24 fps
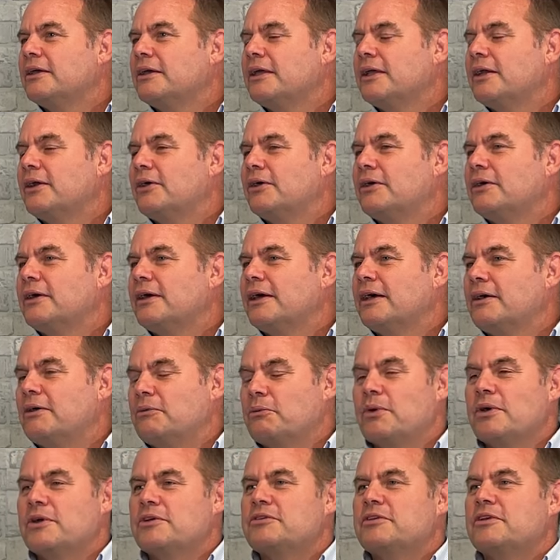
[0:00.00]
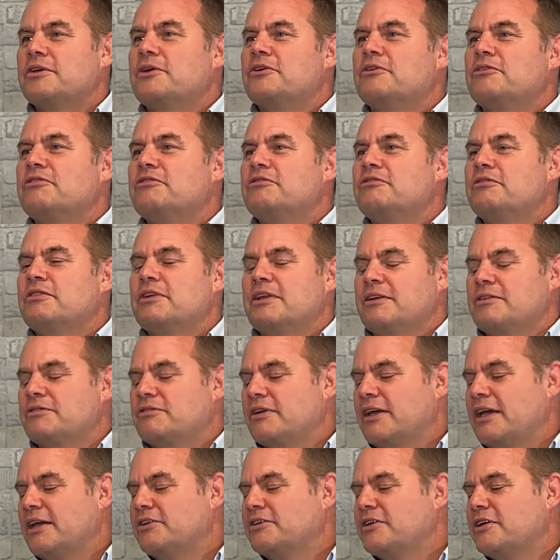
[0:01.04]
You know, uh, worse still, in
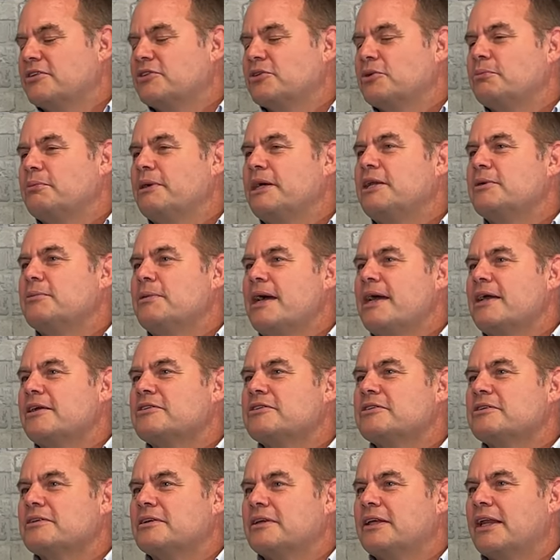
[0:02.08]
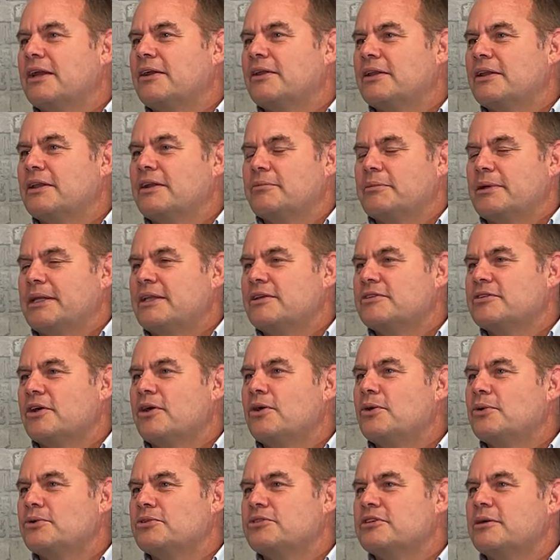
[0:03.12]
V H S or Betamax. You know, I mean, there's a
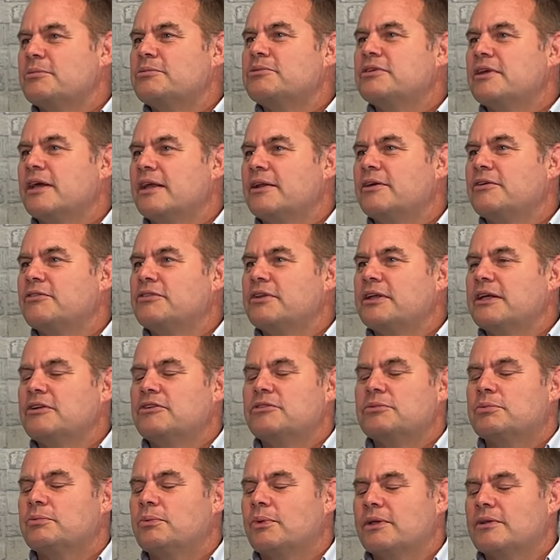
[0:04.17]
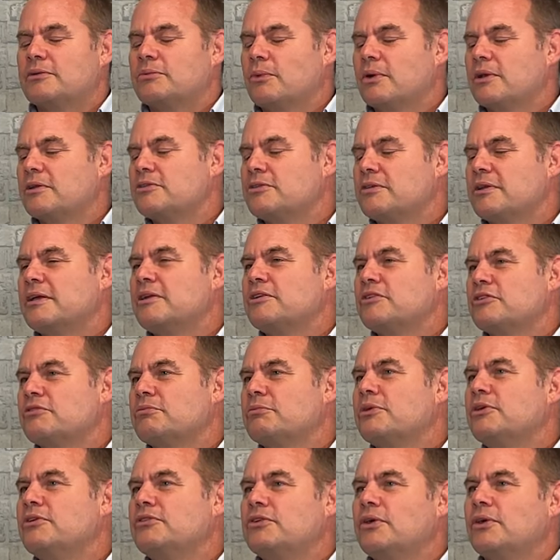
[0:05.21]
whole subset of things. Once, once things have
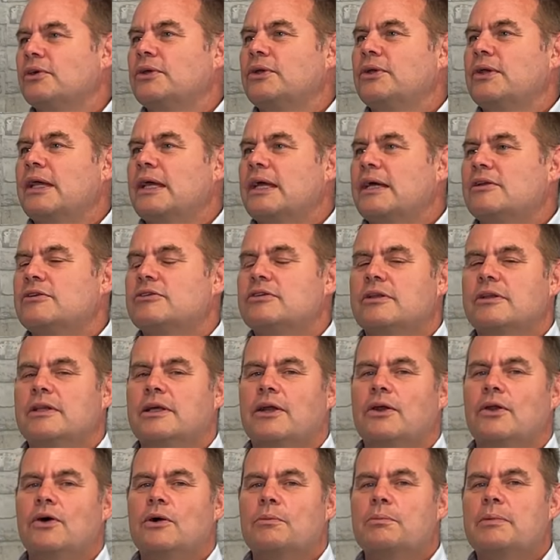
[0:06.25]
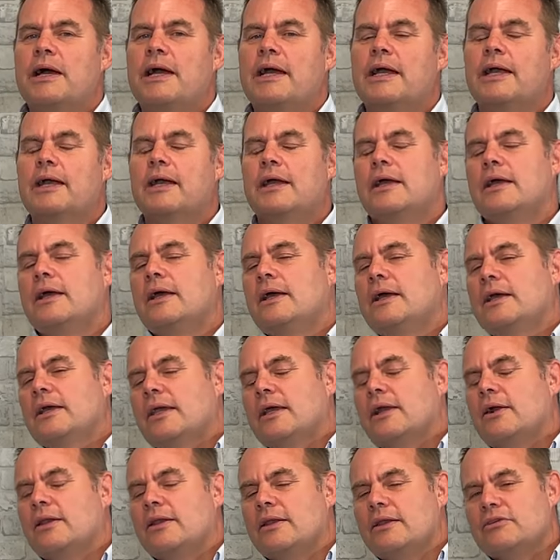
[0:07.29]
moved on, you can't turn the clock back.
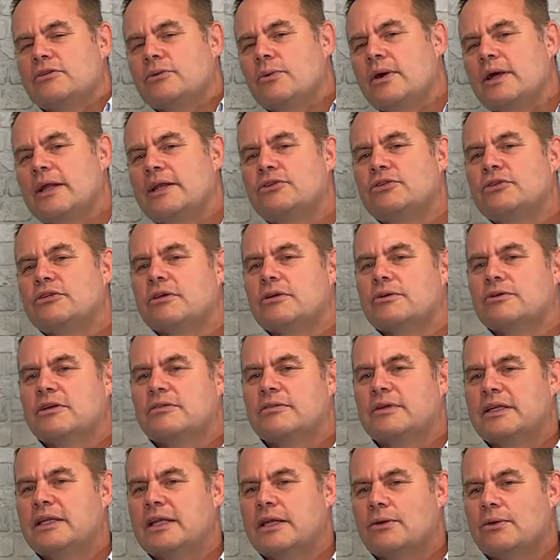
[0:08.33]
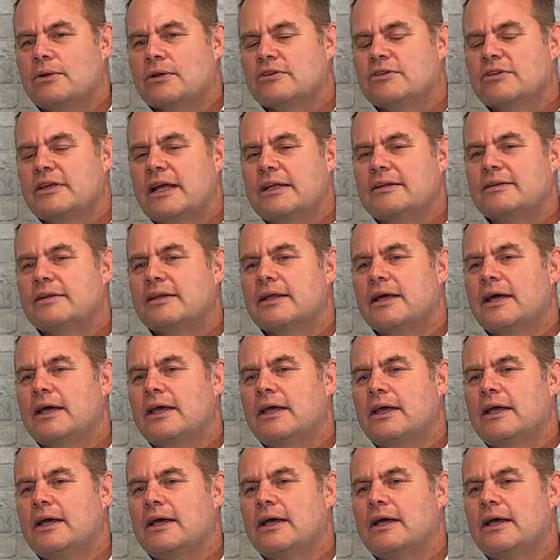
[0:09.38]
You know, and it's quite interesting. I was having dinner on Saturday.